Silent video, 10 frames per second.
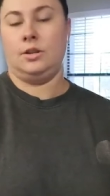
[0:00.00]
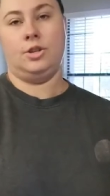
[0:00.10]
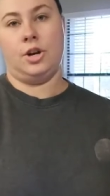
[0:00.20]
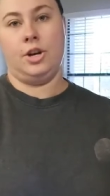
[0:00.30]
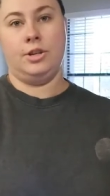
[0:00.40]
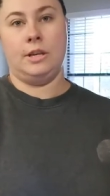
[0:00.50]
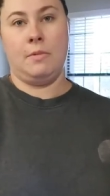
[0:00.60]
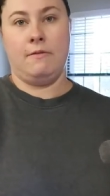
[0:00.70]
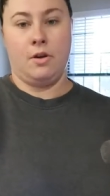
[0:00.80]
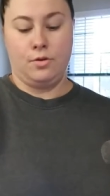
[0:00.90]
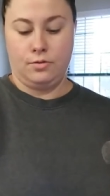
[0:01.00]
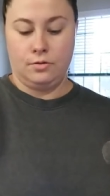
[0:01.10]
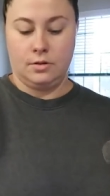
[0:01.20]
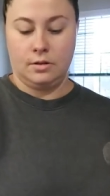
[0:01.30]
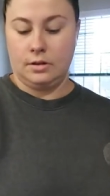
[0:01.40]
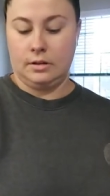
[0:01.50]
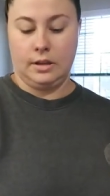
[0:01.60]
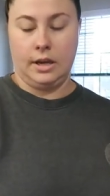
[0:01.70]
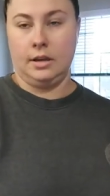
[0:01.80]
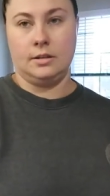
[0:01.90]
to start using my phone
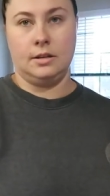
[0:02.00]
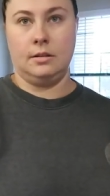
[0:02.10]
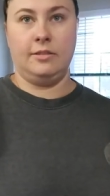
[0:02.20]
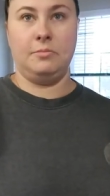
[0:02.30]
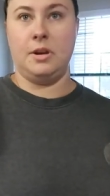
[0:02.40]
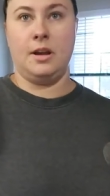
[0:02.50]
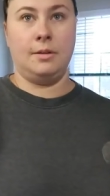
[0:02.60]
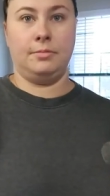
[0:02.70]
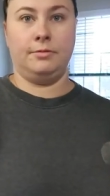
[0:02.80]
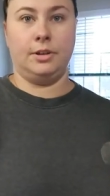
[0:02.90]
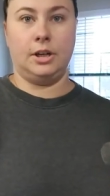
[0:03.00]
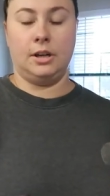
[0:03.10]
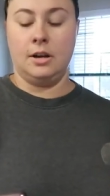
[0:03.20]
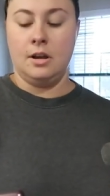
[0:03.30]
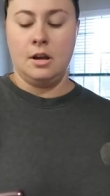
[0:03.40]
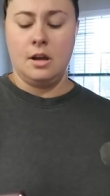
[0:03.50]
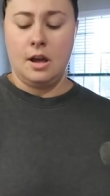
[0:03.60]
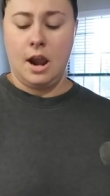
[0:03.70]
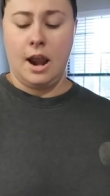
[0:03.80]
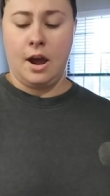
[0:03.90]
like until I've been up for
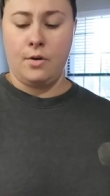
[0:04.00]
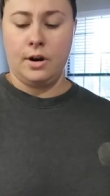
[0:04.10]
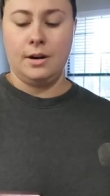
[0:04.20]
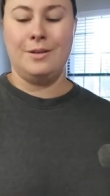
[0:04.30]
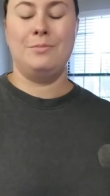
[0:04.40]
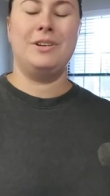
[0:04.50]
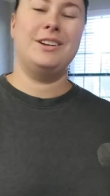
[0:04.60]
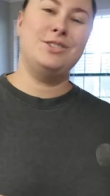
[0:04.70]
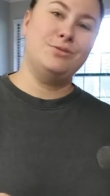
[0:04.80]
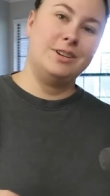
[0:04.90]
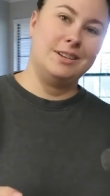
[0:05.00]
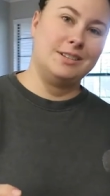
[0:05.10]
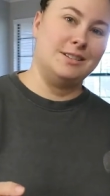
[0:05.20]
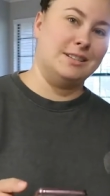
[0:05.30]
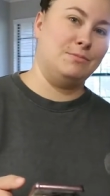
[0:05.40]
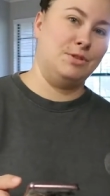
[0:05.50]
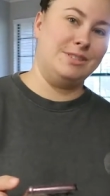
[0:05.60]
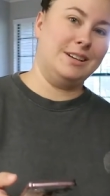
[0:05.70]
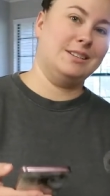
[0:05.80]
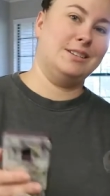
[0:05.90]
an hour, but I do want to listen to some
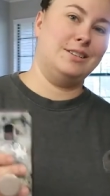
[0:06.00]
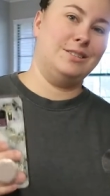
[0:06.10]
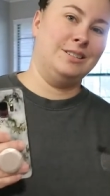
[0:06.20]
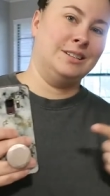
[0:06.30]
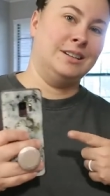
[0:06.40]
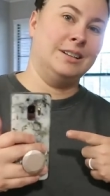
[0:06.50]
music, so